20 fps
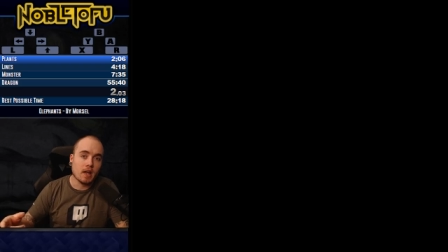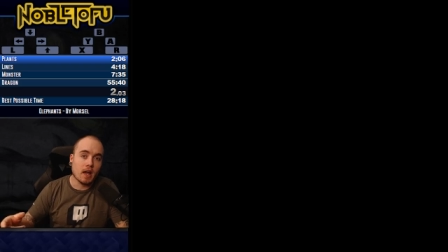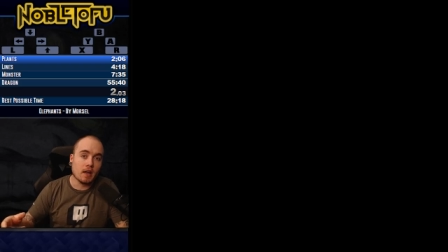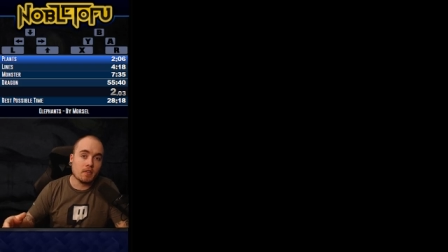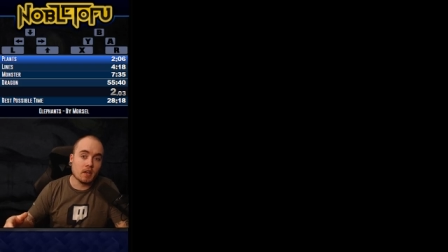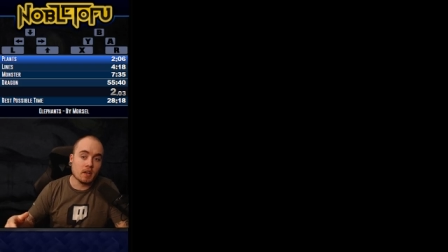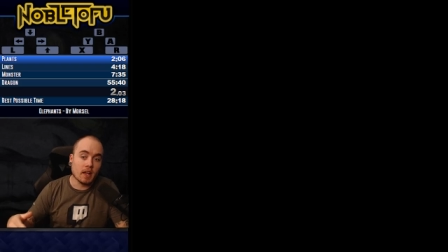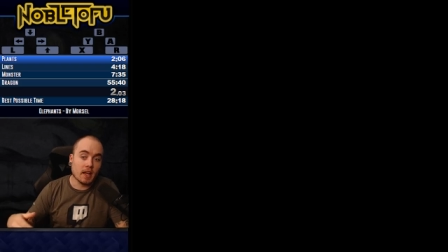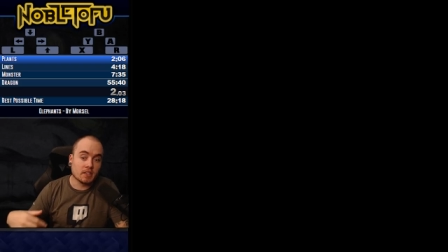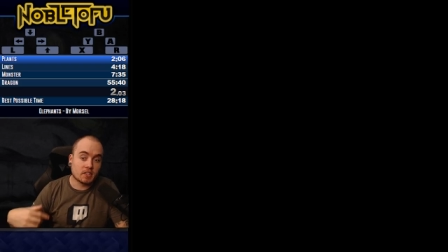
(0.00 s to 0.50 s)
And
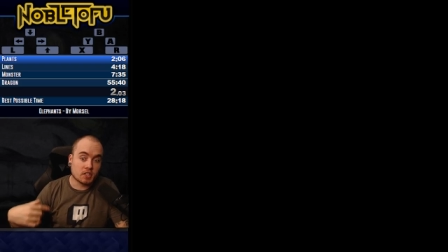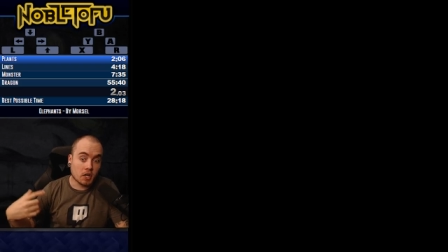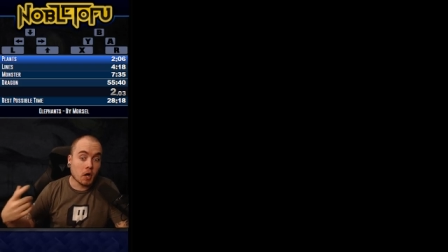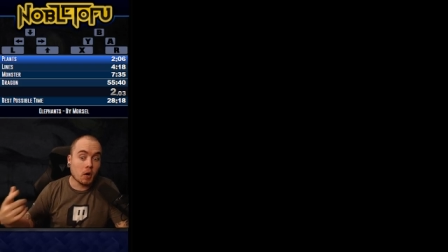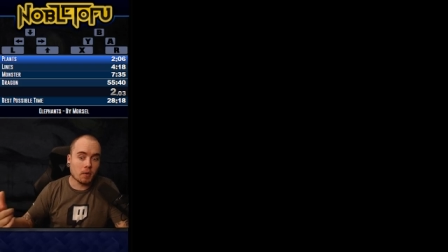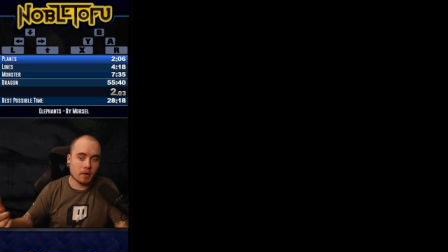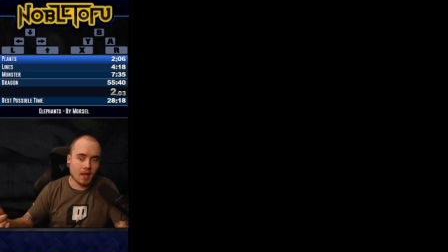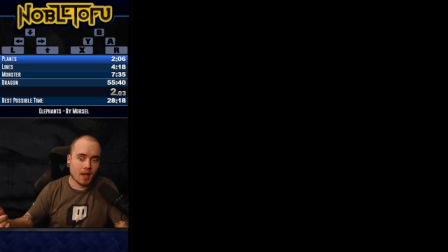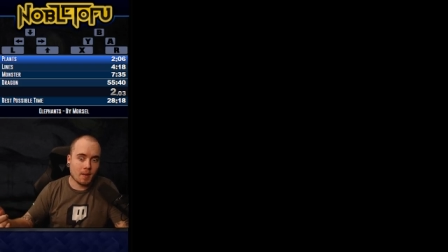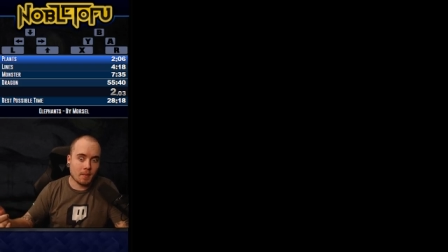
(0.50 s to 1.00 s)
then it's
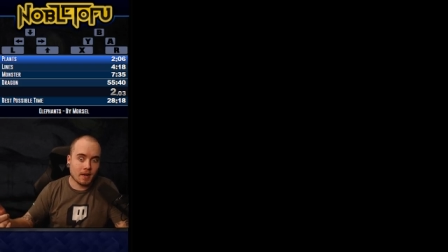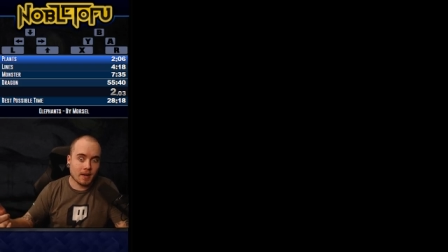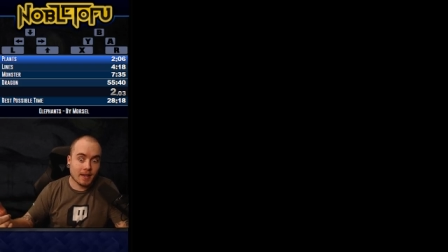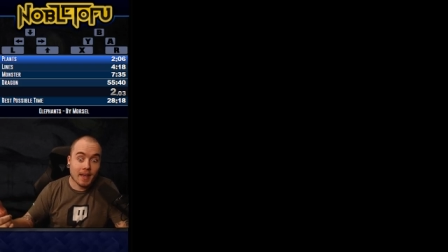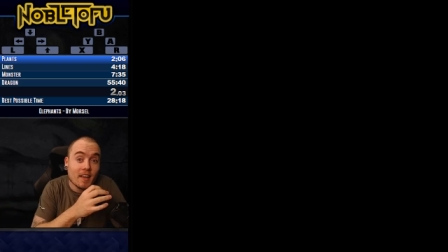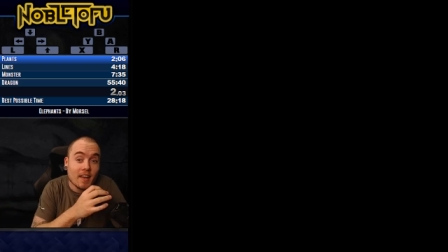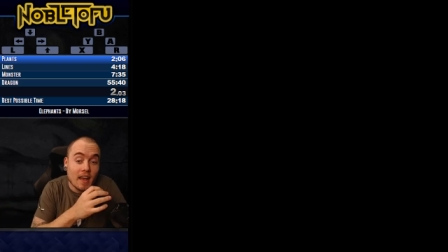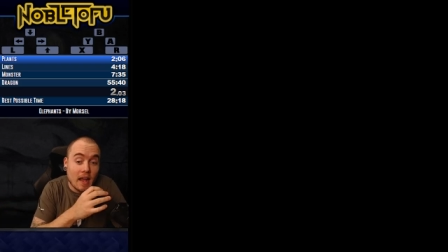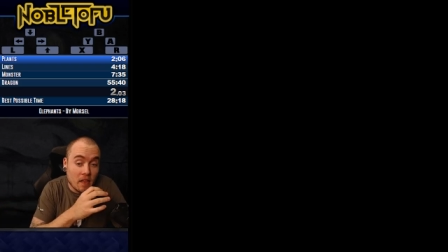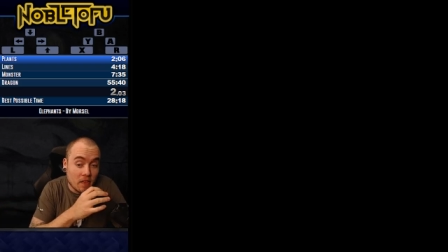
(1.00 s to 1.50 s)
Coke Gaming
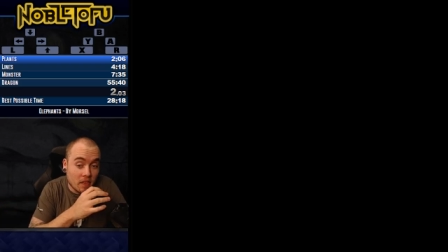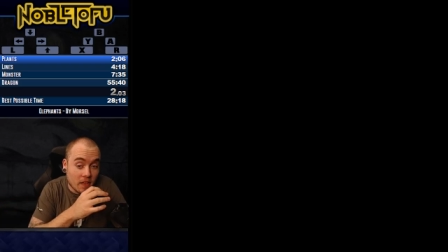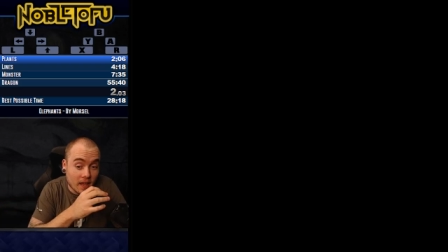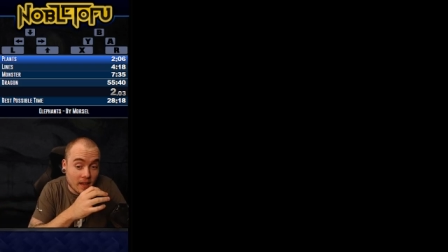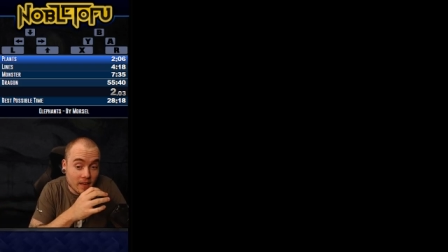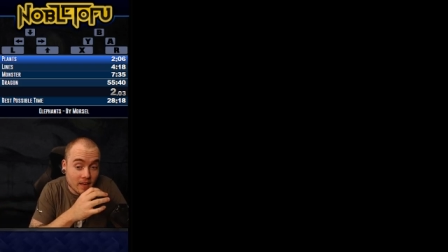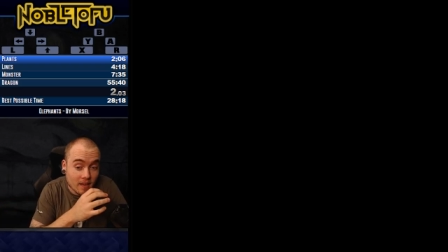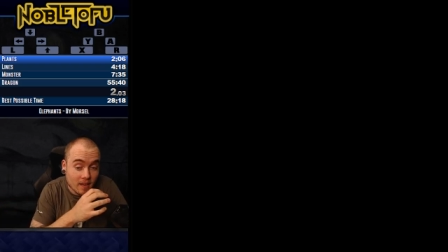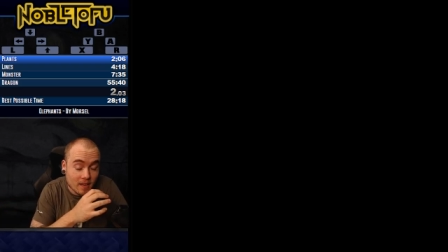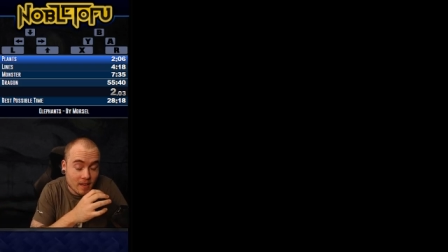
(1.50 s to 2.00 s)
again. And
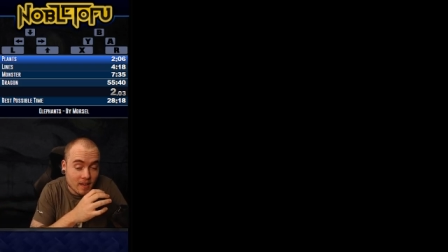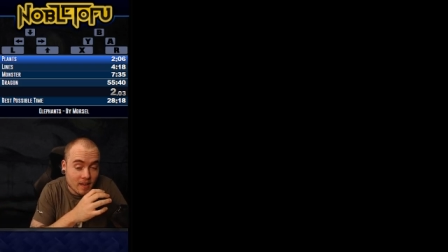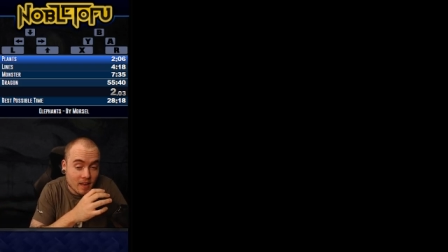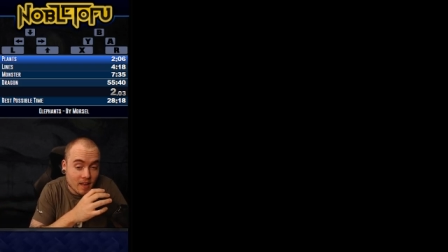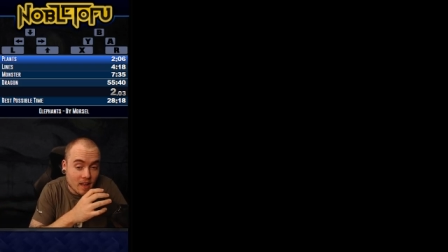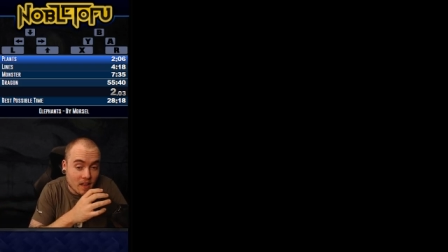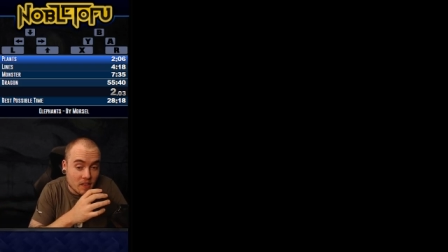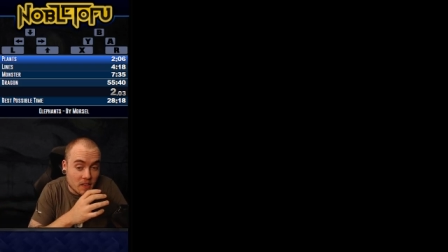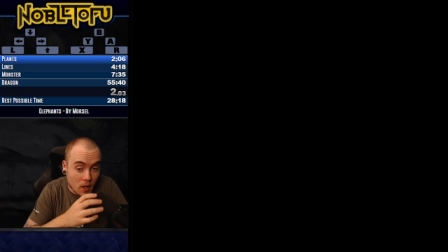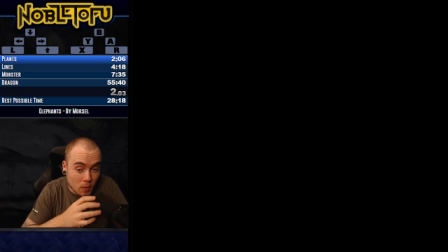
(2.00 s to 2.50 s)
then
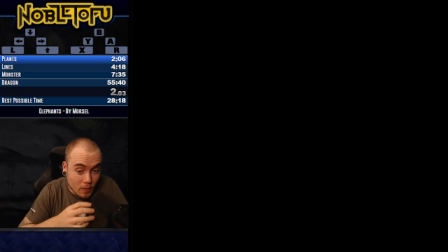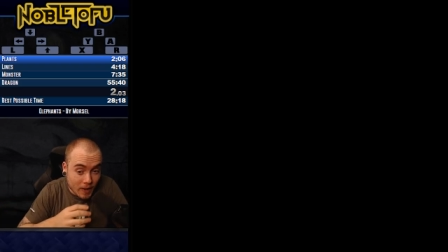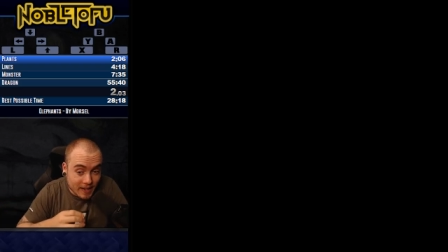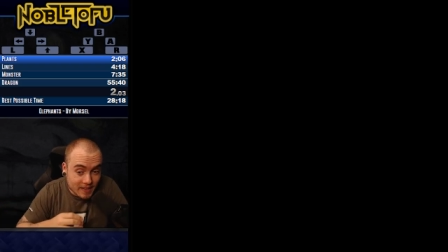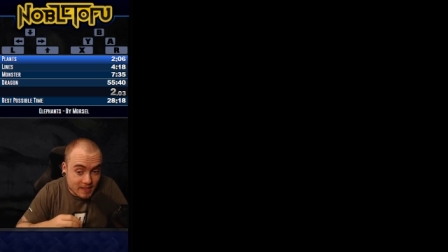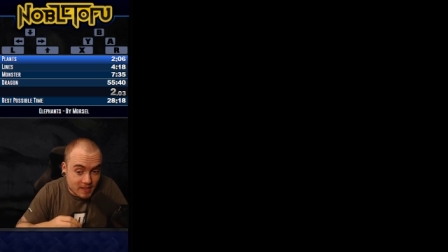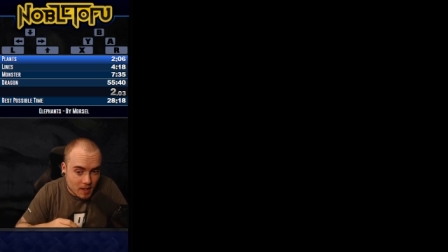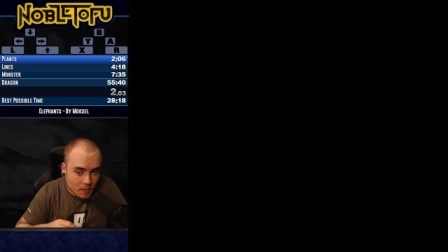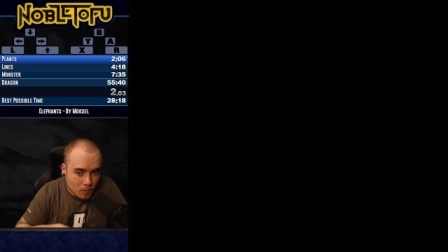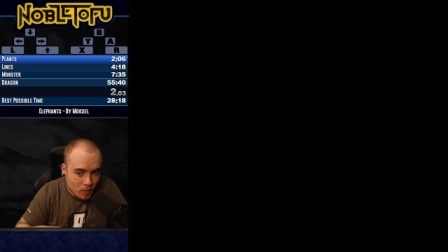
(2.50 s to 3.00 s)
they raid
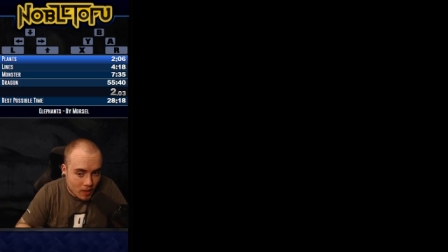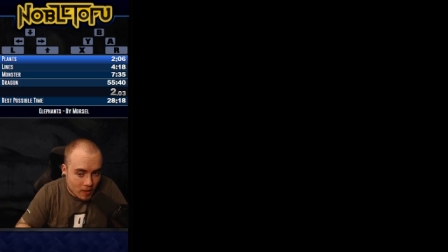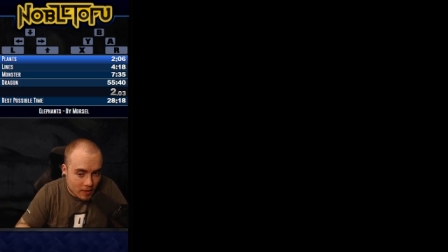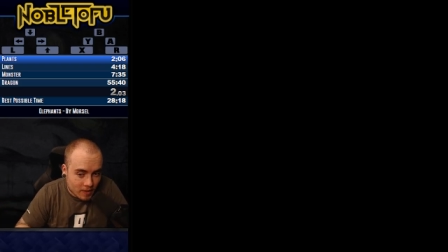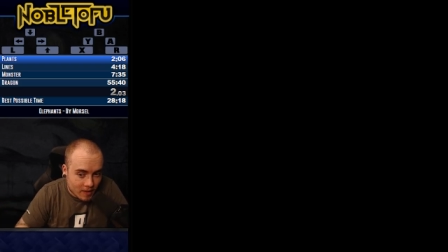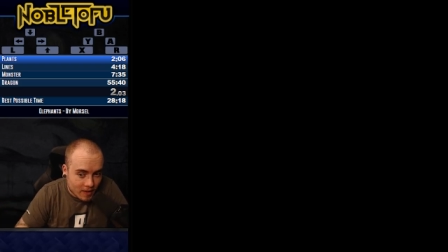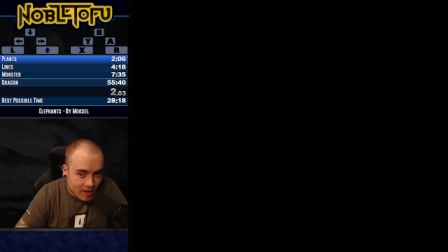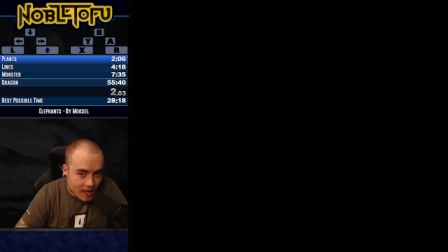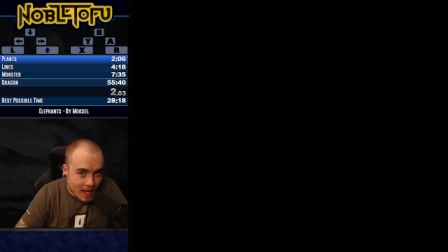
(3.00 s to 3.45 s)
someone.